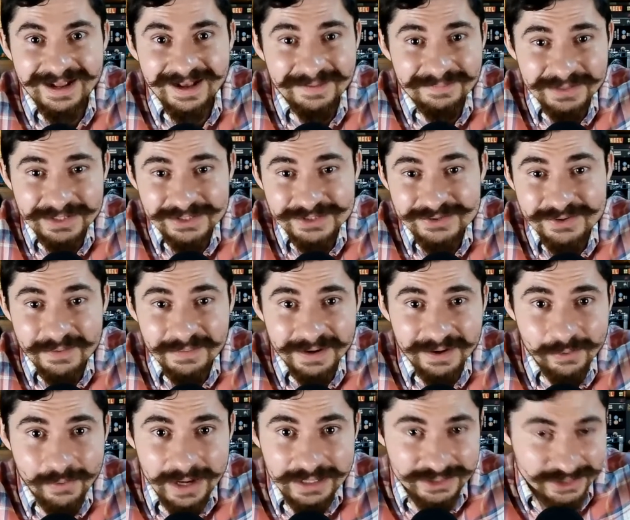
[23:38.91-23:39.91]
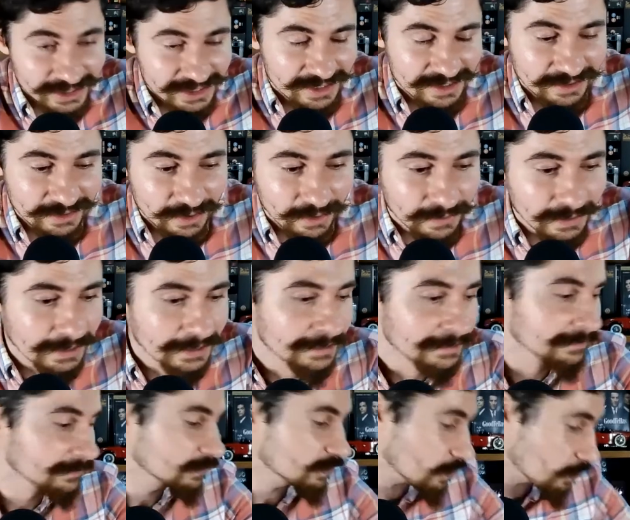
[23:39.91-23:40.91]
Because nobody watches it,
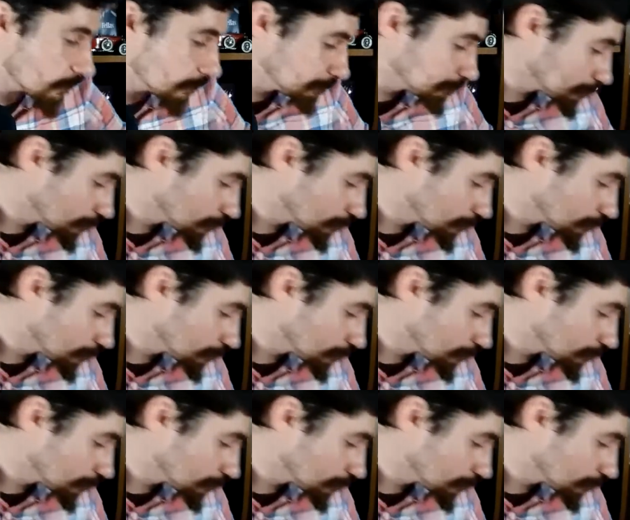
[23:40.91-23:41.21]
So,